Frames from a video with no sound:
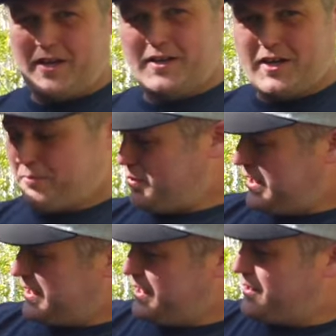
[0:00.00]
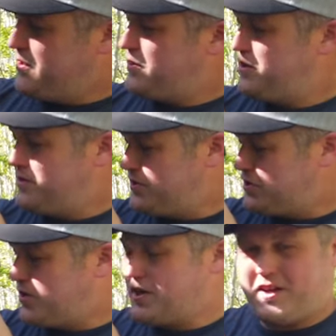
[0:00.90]
ended up hitting the
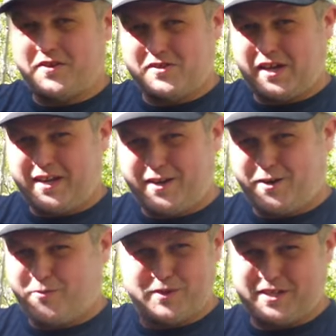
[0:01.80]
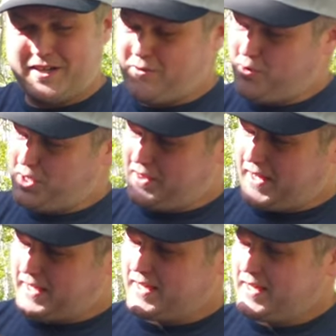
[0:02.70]
strut on the side here, which I didn't really
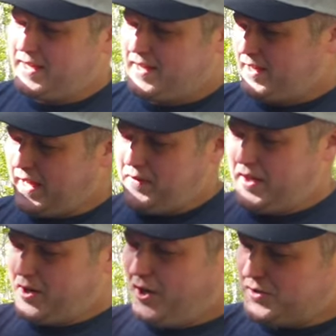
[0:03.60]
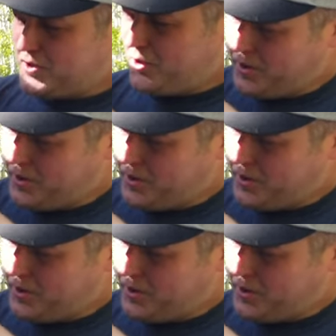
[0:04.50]
like. And then also